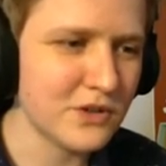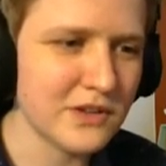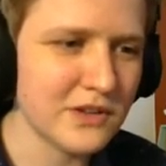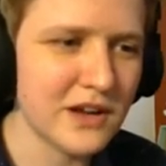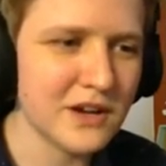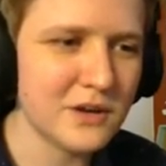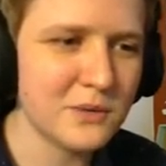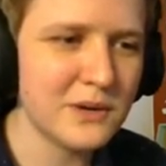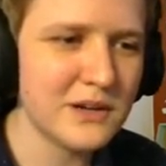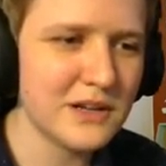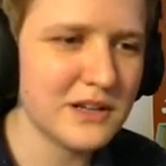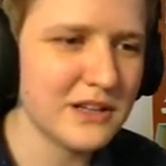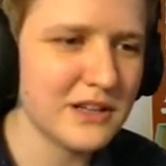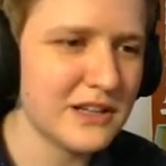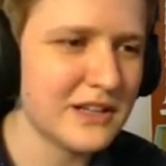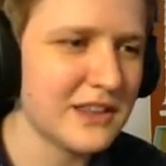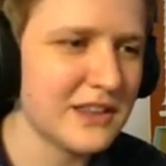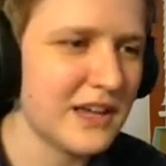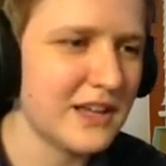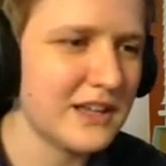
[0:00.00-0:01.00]
So I don't want to
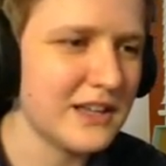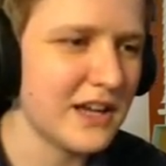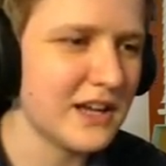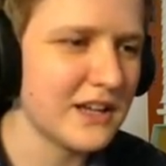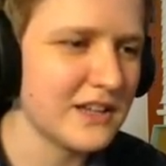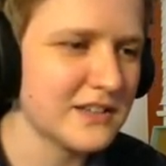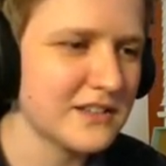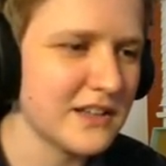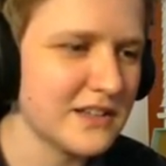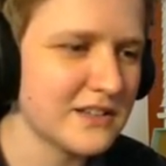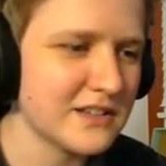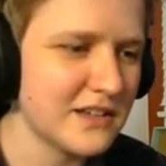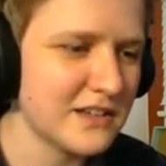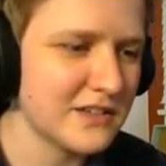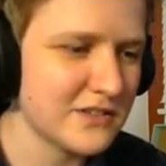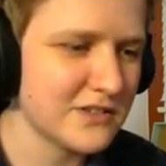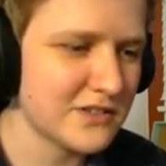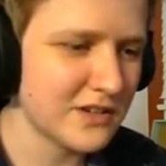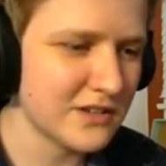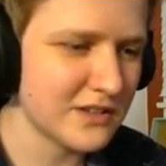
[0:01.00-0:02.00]
click that yet cuz that's going to
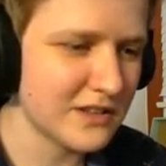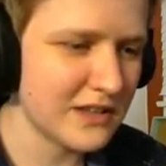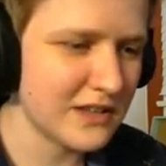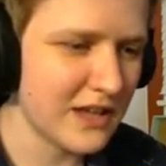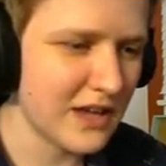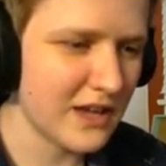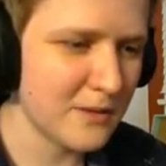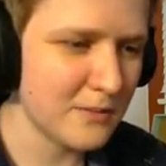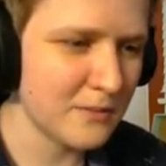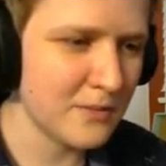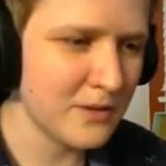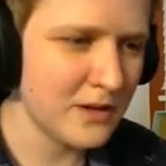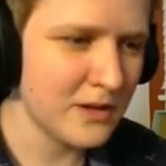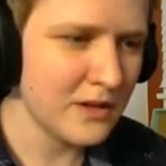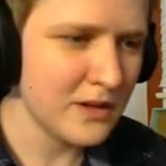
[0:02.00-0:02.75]
start the game.